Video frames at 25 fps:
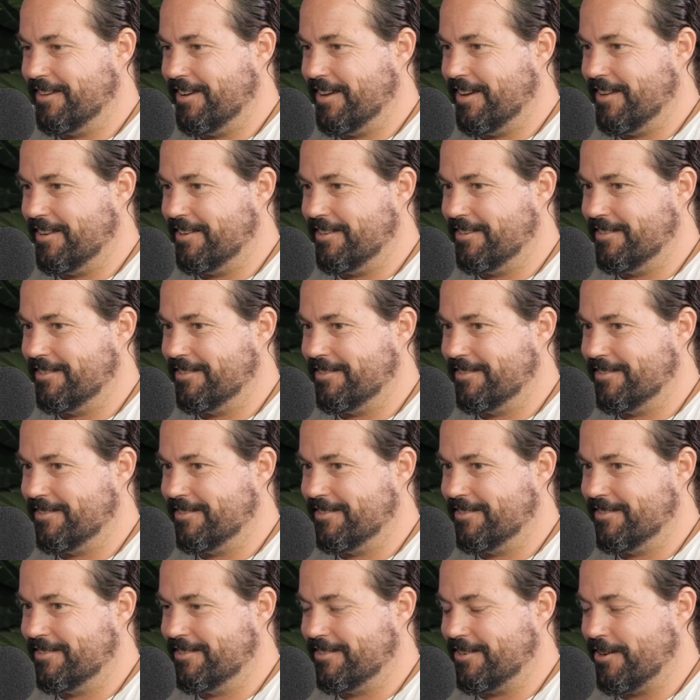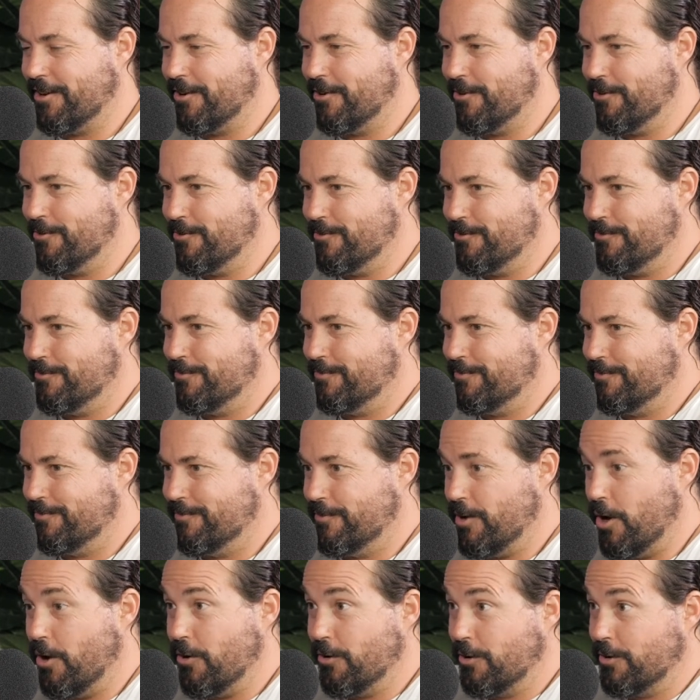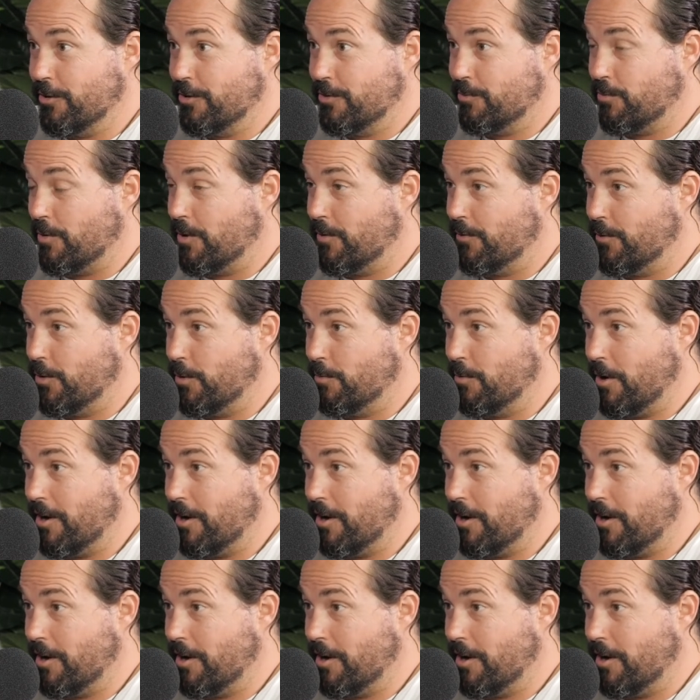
And so yoga's one of your